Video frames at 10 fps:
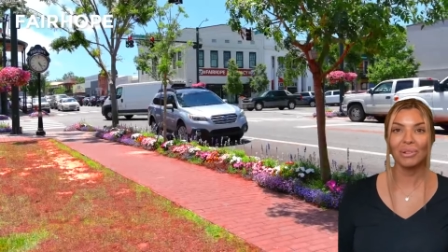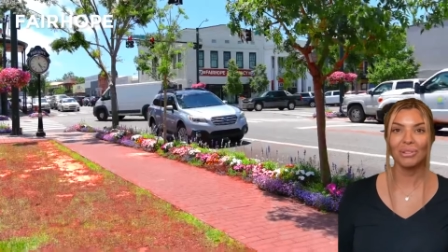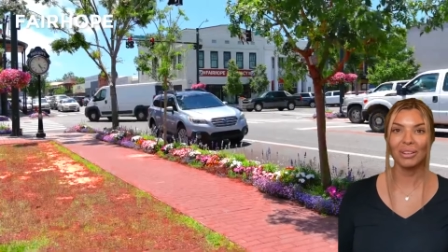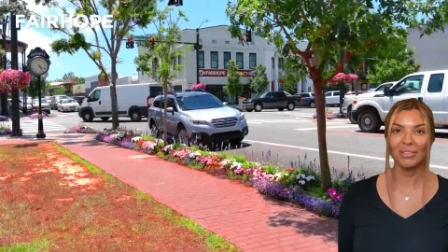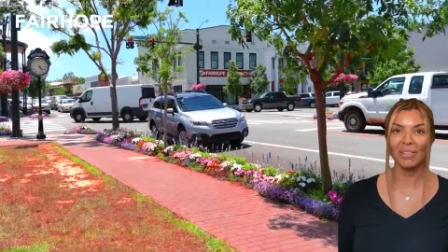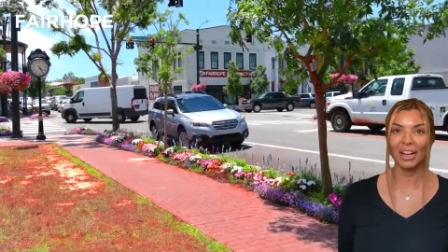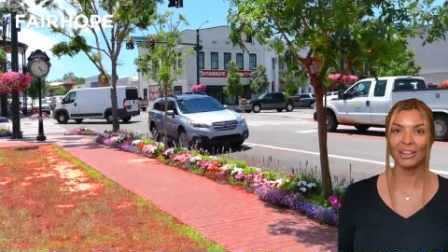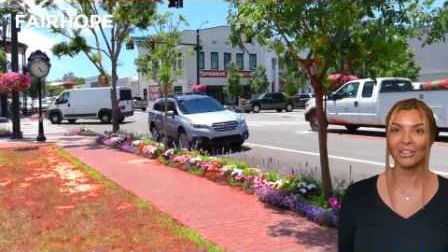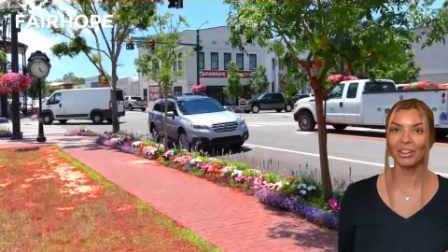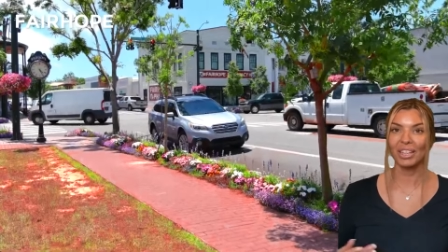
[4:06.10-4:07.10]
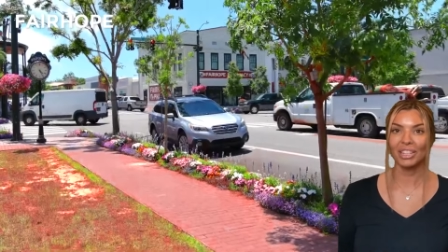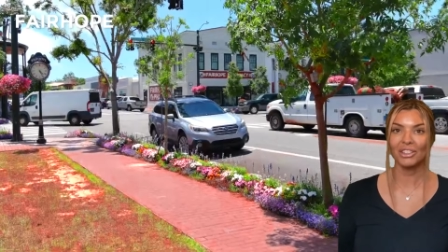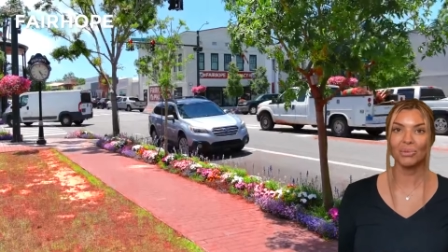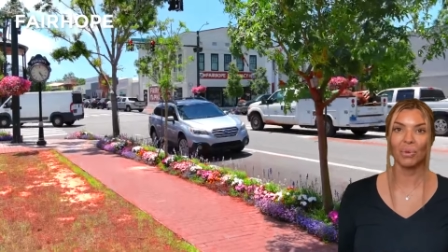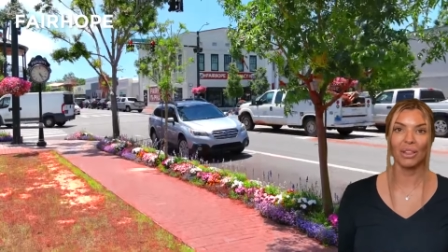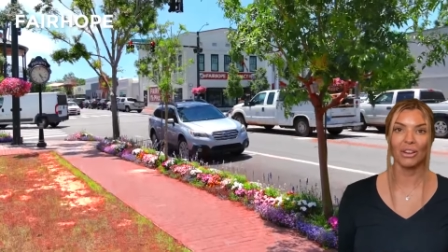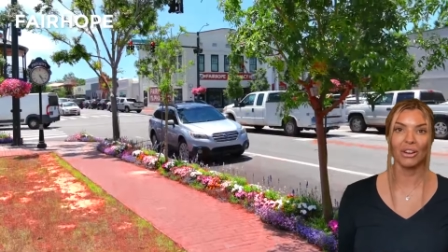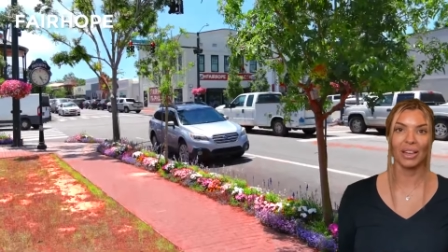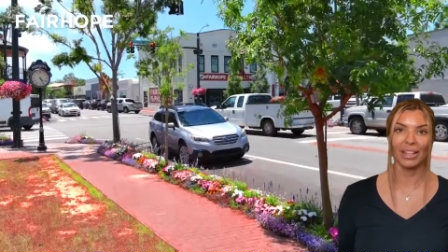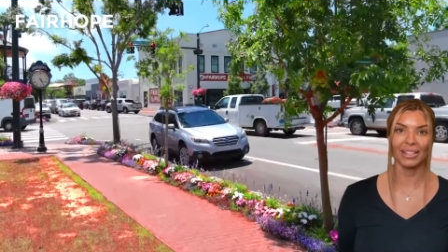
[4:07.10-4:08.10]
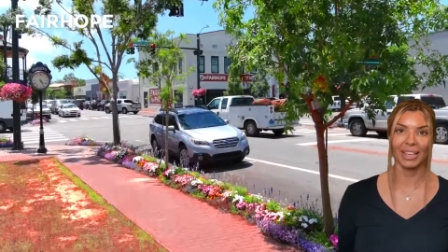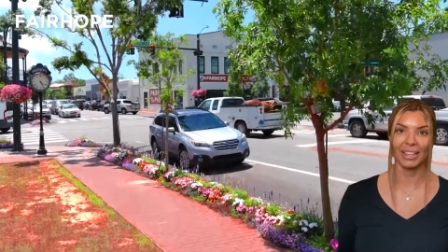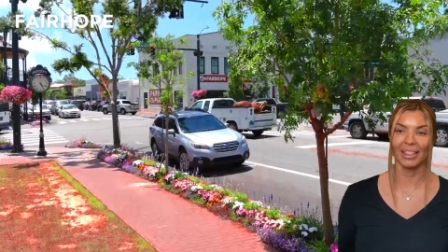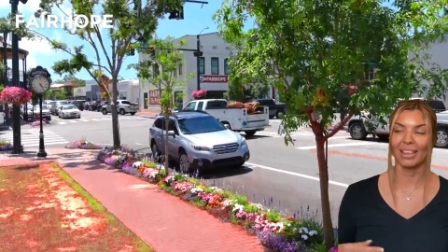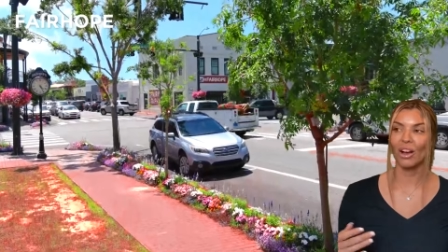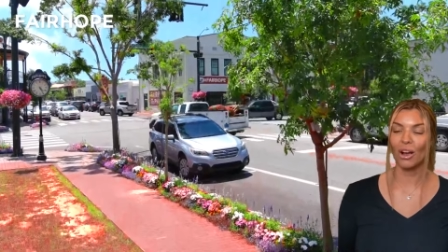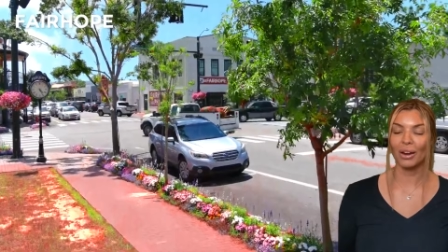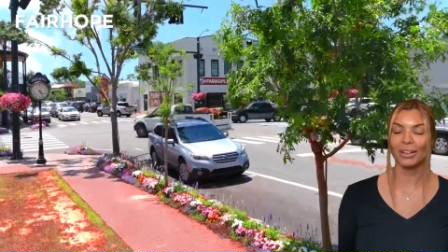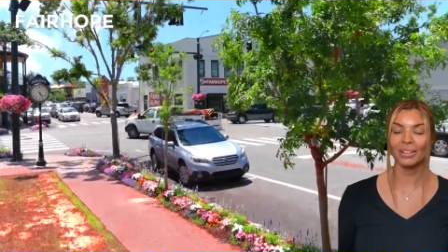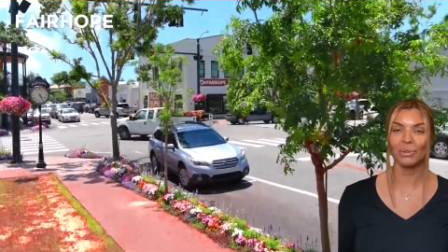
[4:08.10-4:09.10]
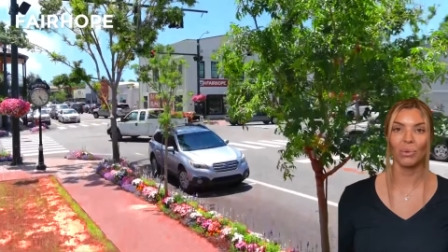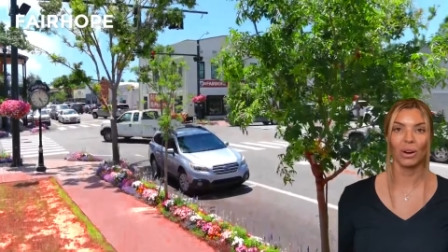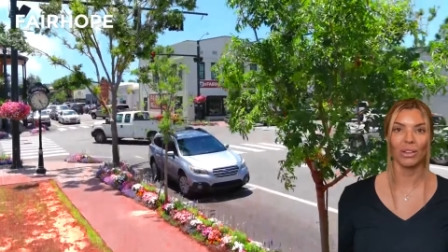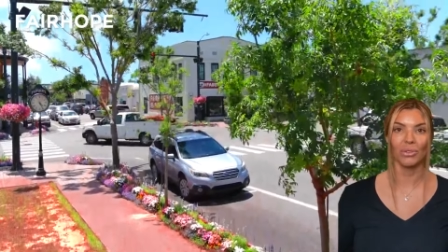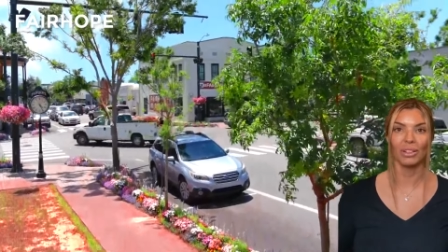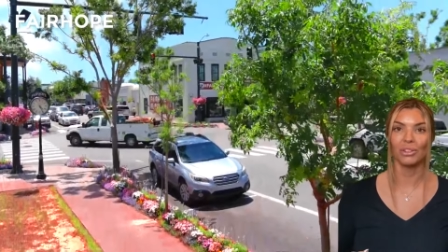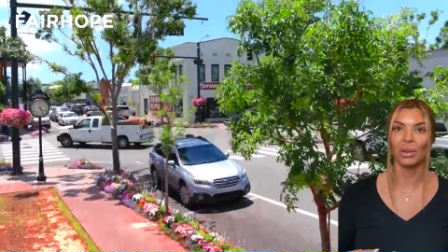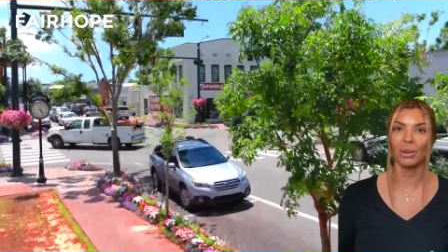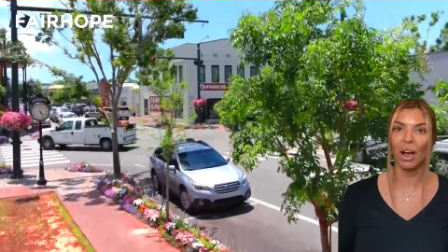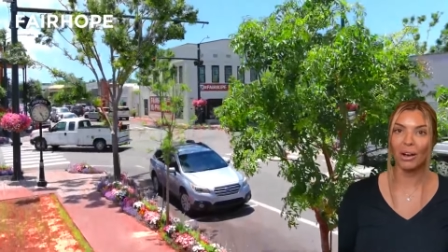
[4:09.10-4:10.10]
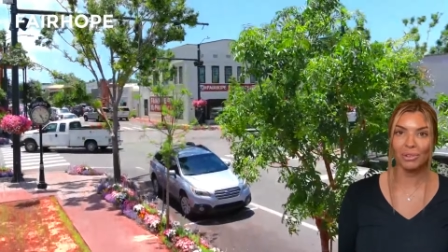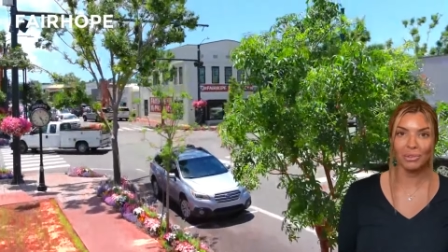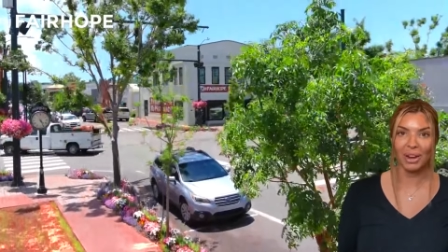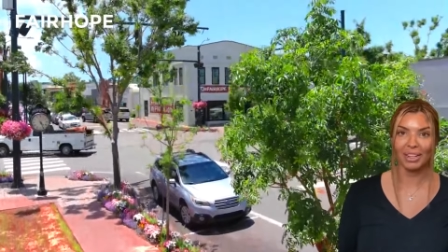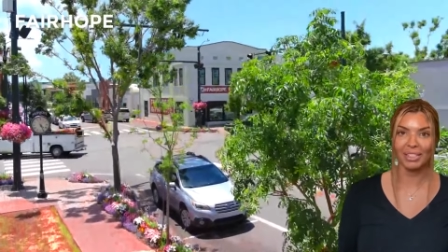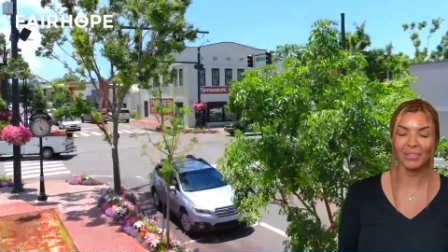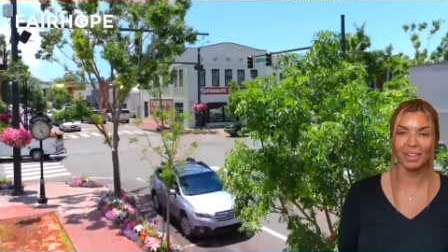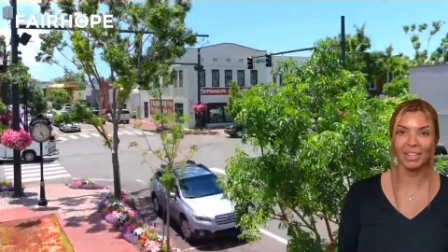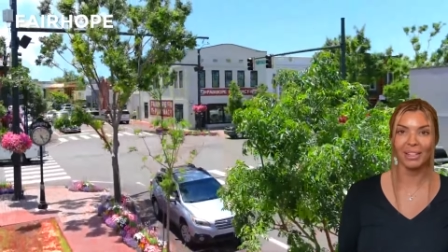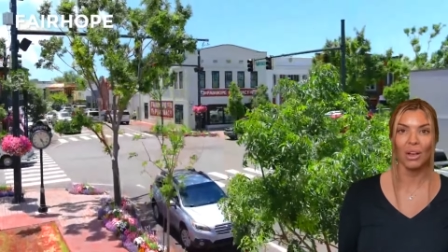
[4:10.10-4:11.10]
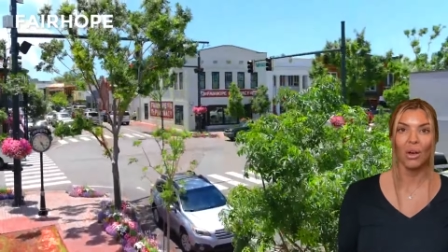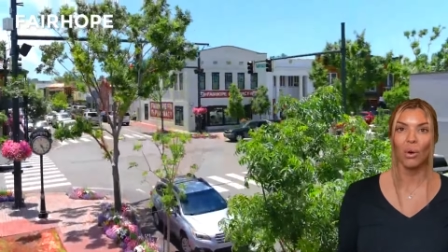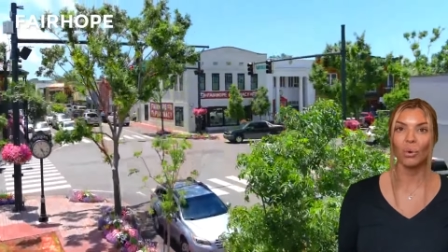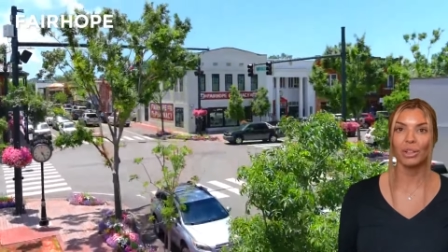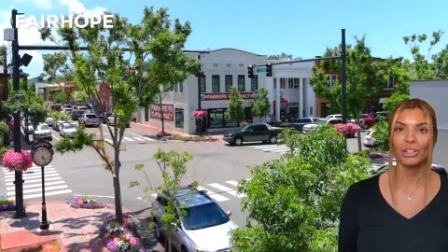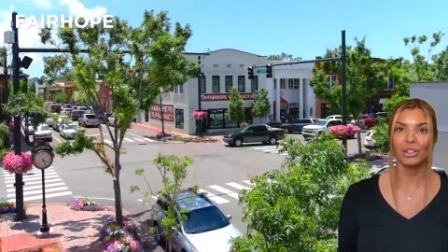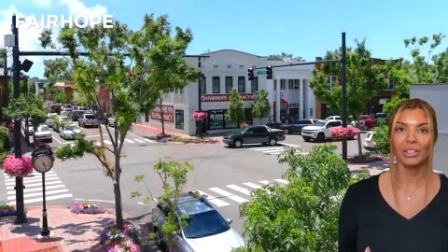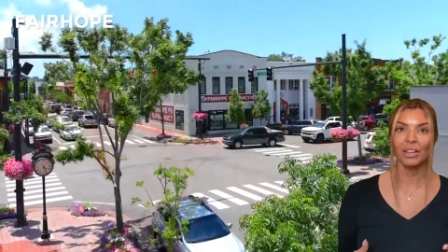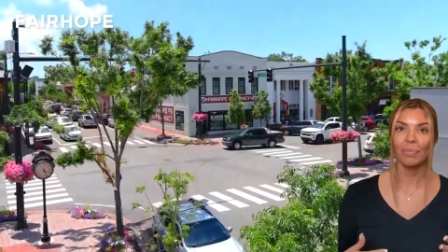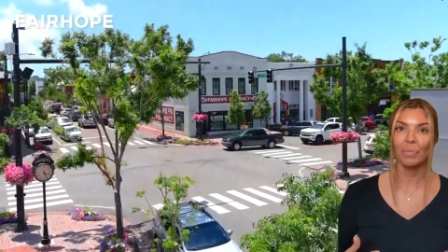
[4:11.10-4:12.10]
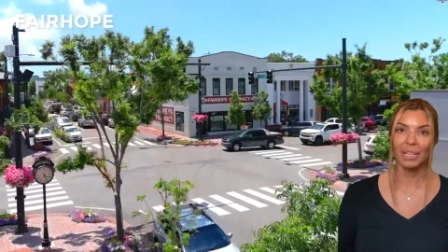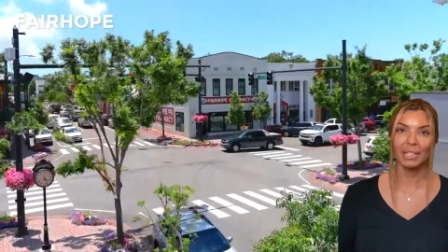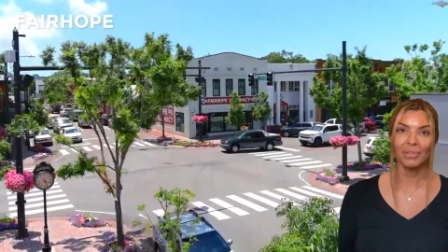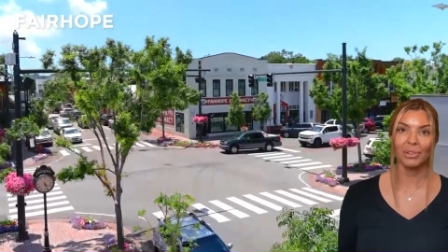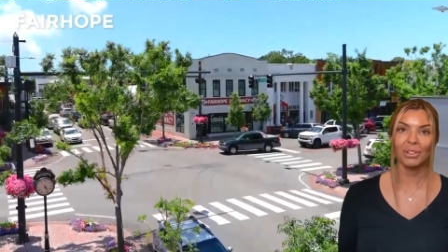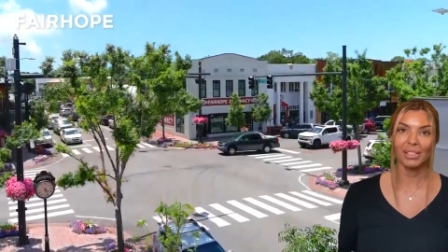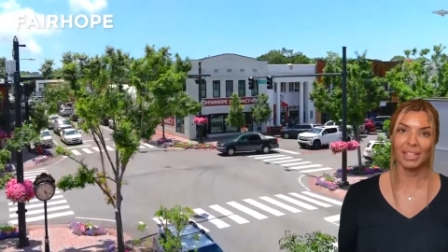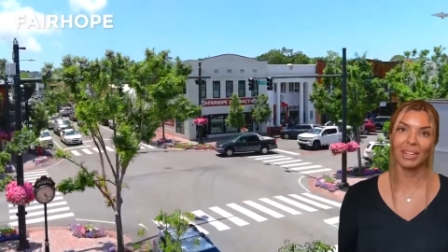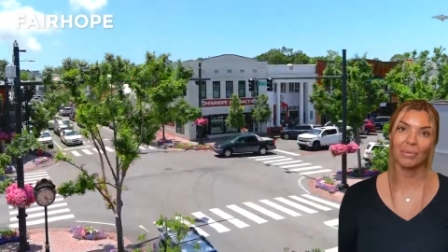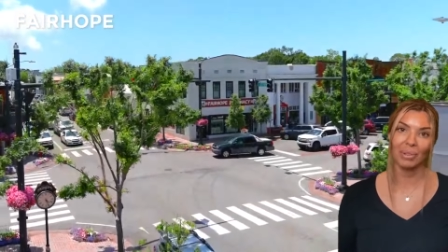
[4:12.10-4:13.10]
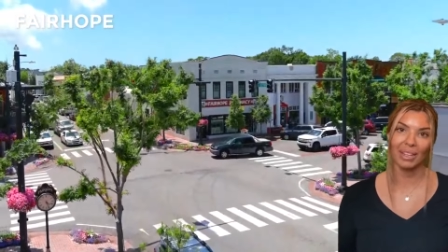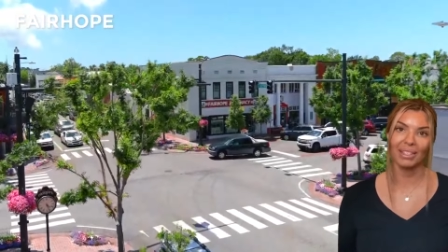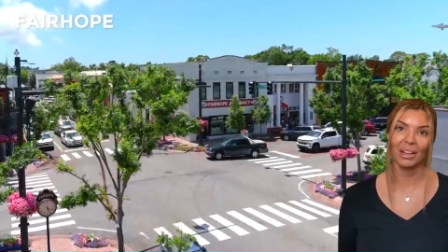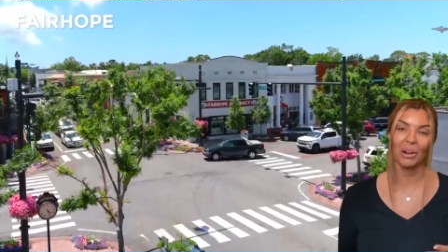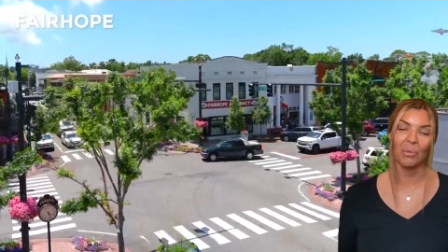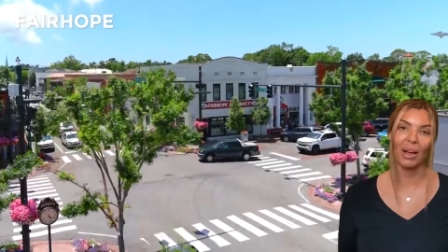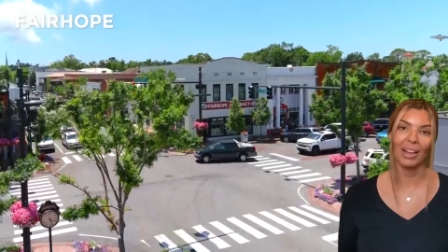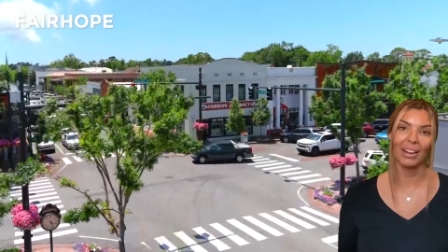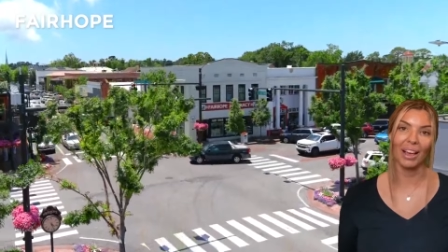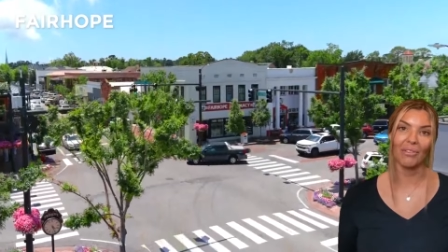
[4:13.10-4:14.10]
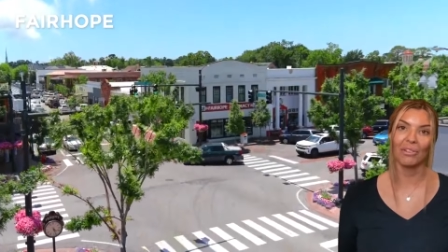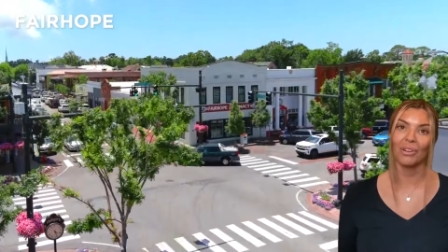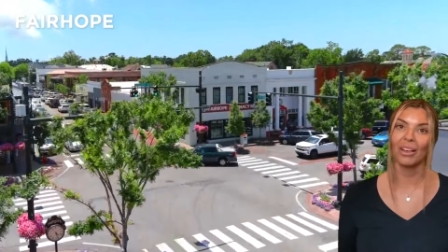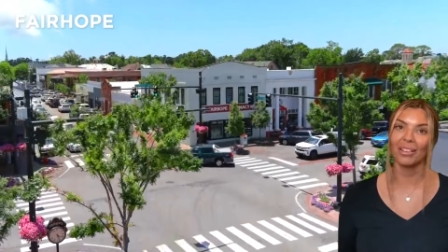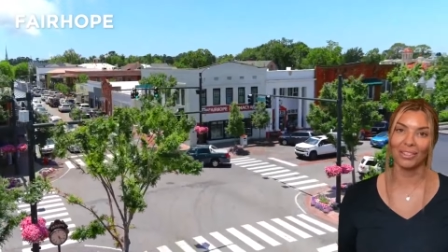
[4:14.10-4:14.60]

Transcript: where you can find your niche, whether it's in the arts or you enjoy outdoor activities or just a peaceful, scenic place to unwind after a